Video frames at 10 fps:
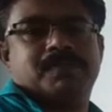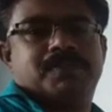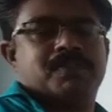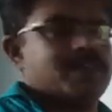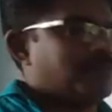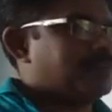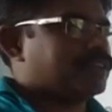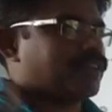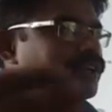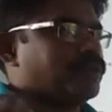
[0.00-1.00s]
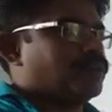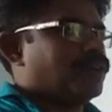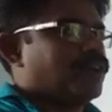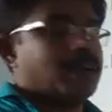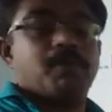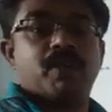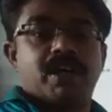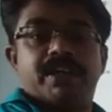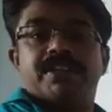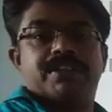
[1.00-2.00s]
so let me tell you about
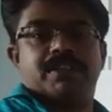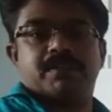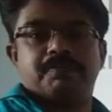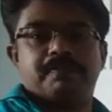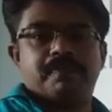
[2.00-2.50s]
condition.